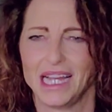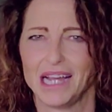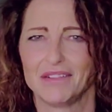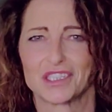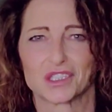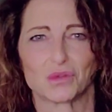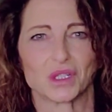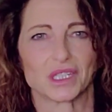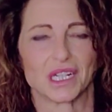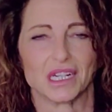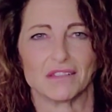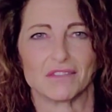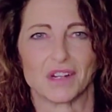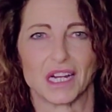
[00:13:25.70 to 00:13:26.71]
Have a squirt
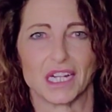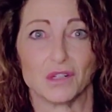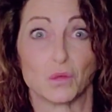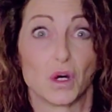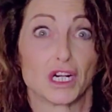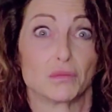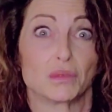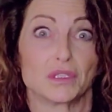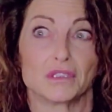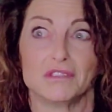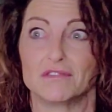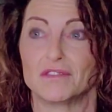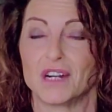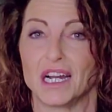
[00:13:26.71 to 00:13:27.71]
gun fight, water
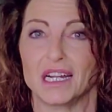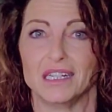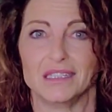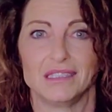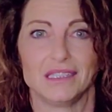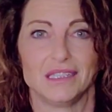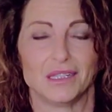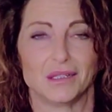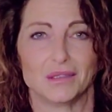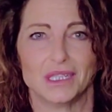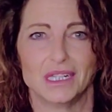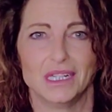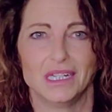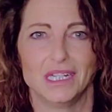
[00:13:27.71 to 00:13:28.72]
balloon fight, you know,
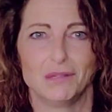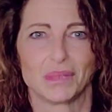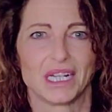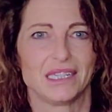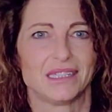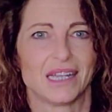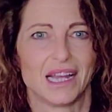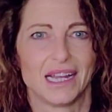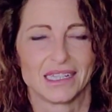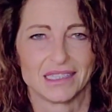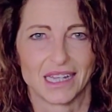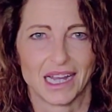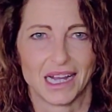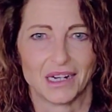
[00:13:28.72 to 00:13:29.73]
play tag
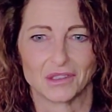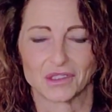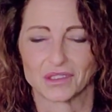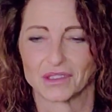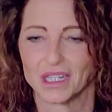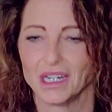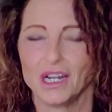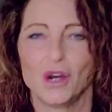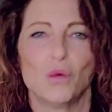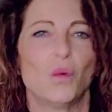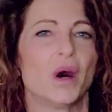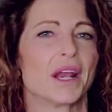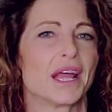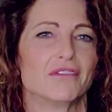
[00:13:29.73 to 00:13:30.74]
in the house,
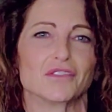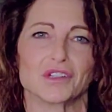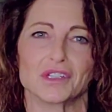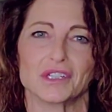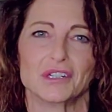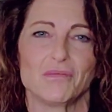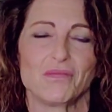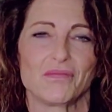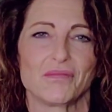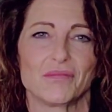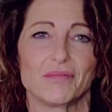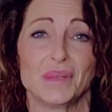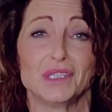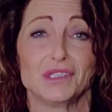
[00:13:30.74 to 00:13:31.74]
whatever.
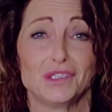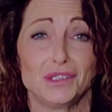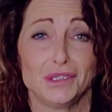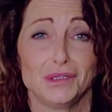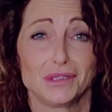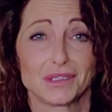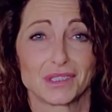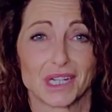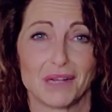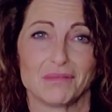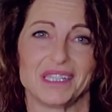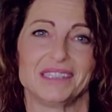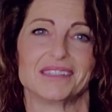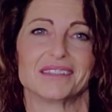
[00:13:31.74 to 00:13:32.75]
But do
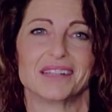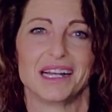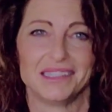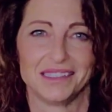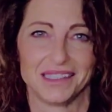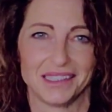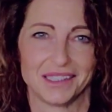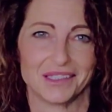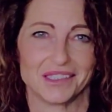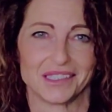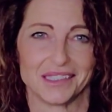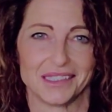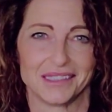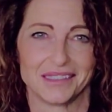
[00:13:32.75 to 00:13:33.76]
something to lighten the
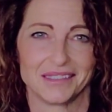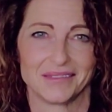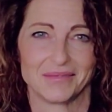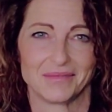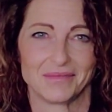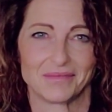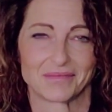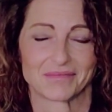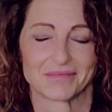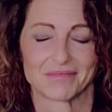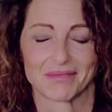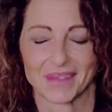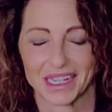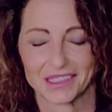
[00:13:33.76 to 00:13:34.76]
energy.
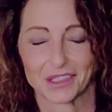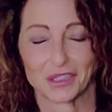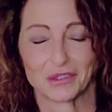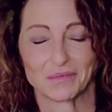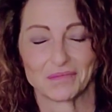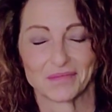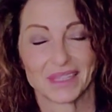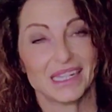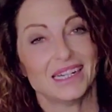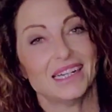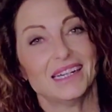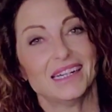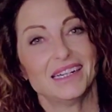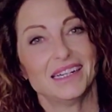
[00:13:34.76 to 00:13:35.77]
So
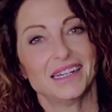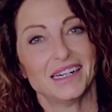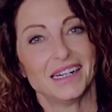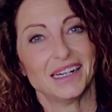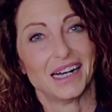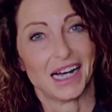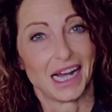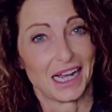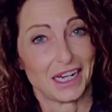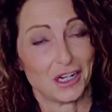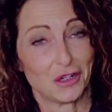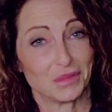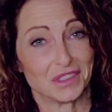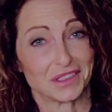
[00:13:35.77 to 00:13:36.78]
I
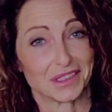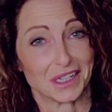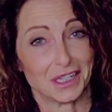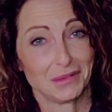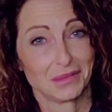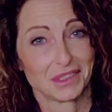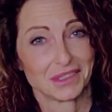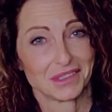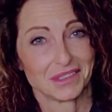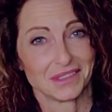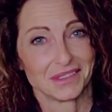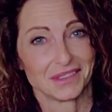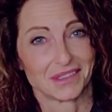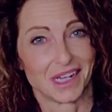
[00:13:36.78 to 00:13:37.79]
hope this helps.
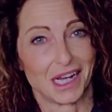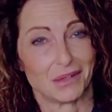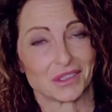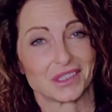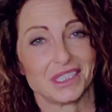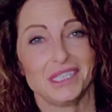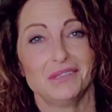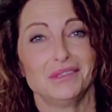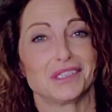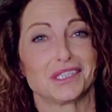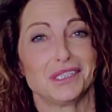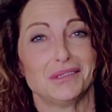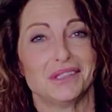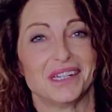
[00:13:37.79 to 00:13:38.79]
I will see you in the
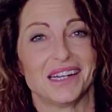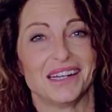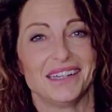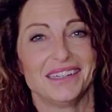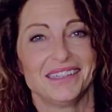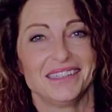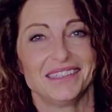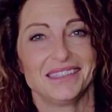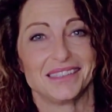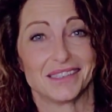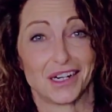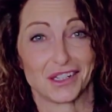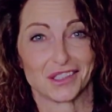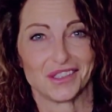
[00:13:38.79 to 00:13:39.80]
Q&A.
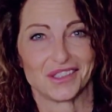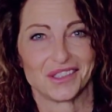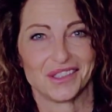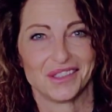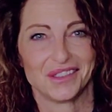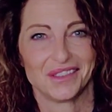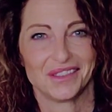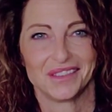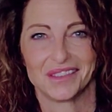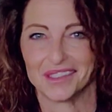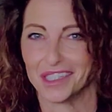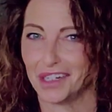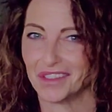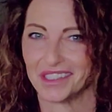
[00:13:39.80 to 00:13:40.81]
Talk to you soon.
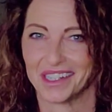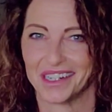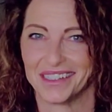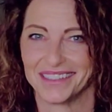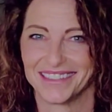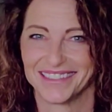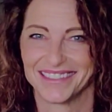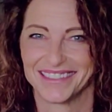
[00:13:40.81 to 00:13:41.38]
Love and light.